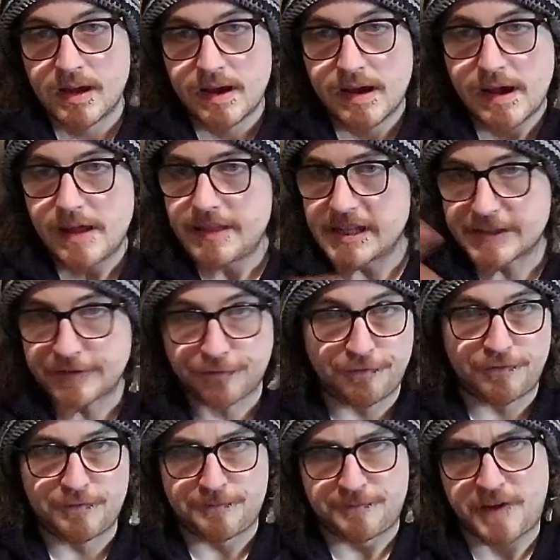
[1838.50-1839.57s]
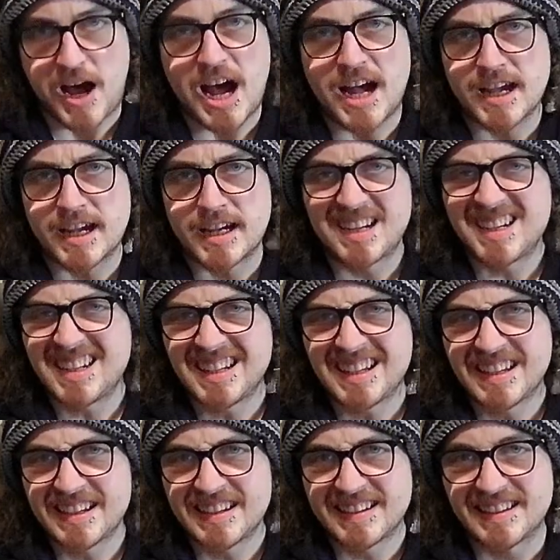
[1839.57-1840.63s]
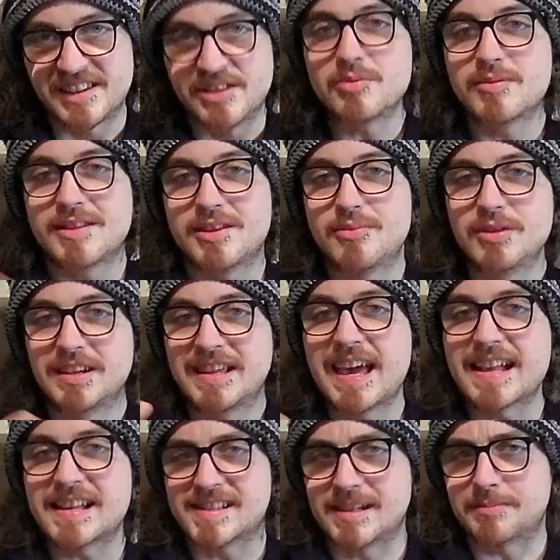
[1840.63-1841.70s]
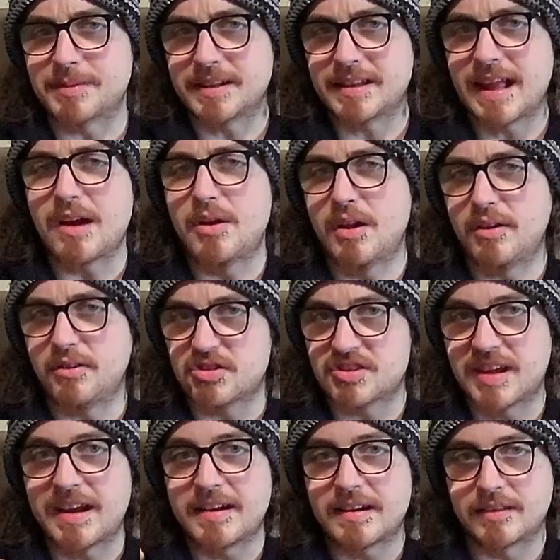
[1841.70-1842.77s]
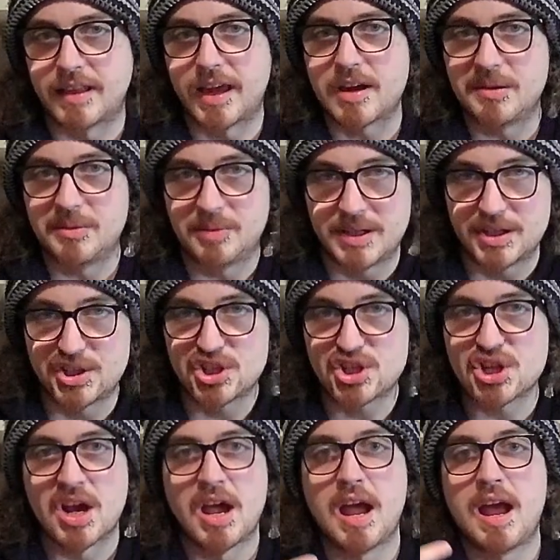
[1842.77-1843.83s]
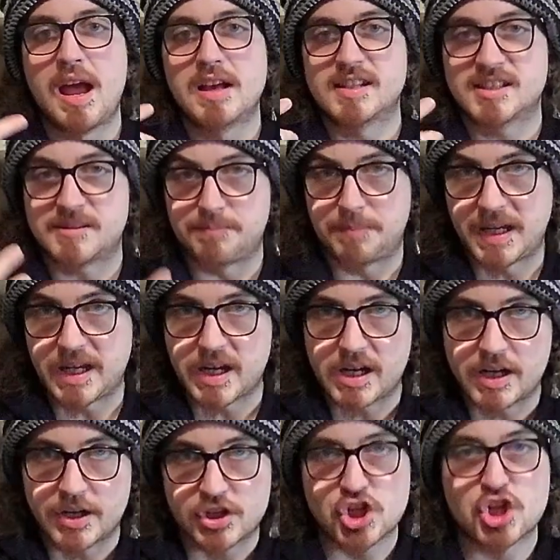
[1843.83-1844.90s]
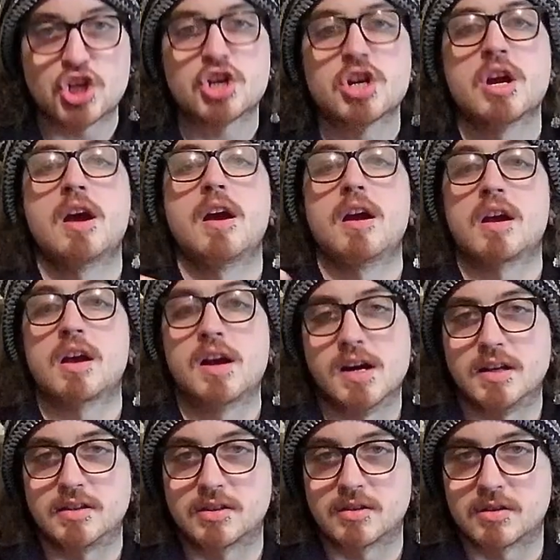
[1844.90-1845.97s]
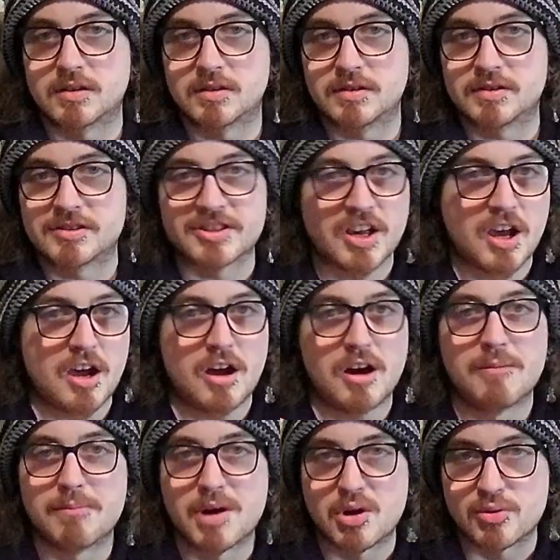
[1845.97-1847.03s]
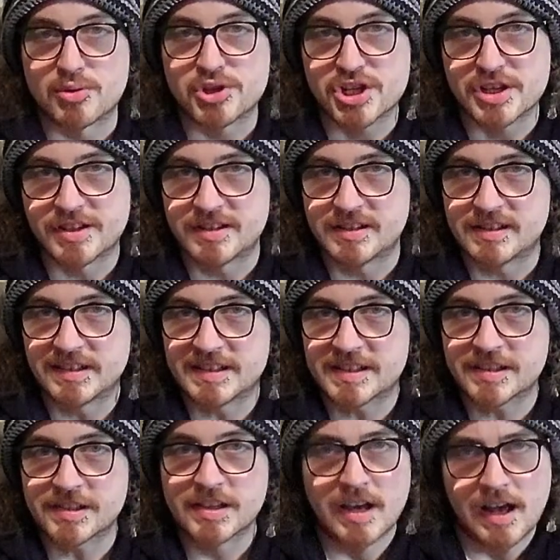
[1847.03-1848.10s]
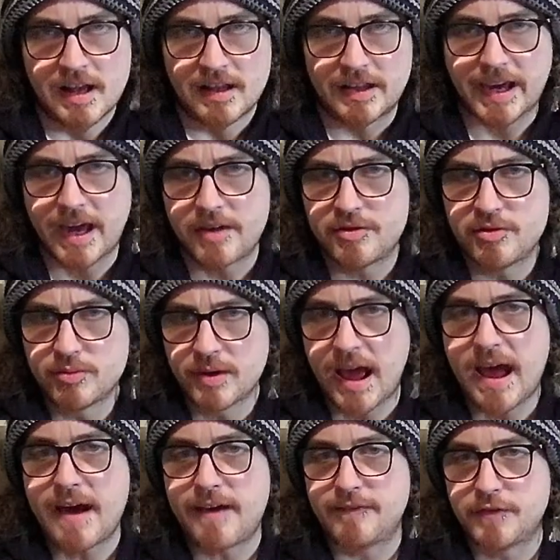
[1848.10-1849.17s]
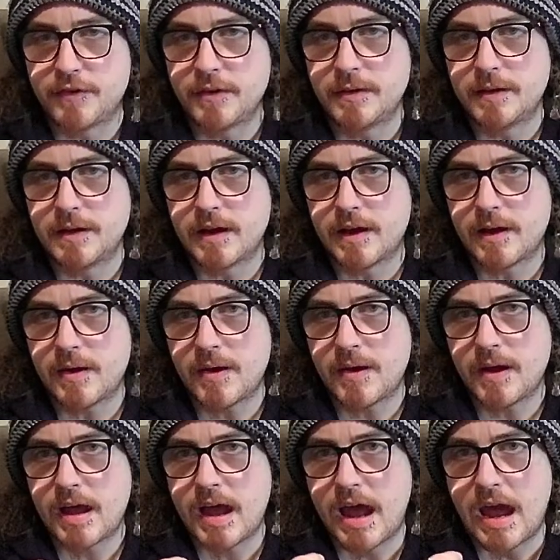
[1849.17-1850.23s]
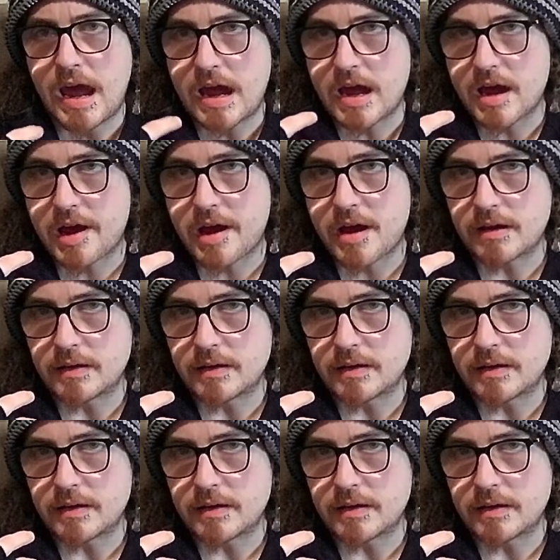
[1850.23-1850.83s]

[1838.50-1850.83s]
And that's fine. You would get something that could understand language, speech, colors, emotions. Like, you would have an